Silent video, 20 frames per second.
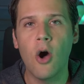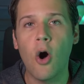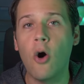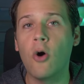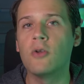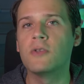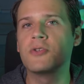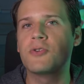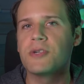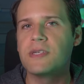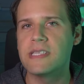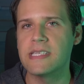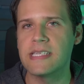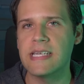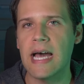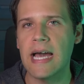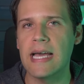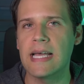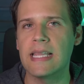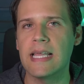ultra
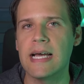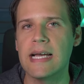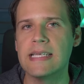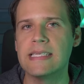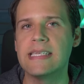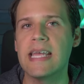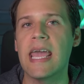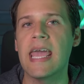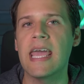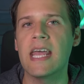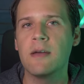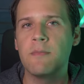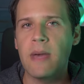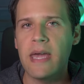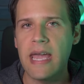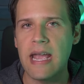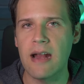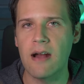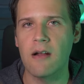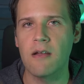stylized anime
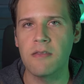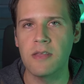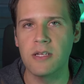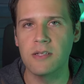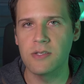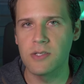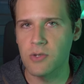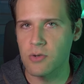hair that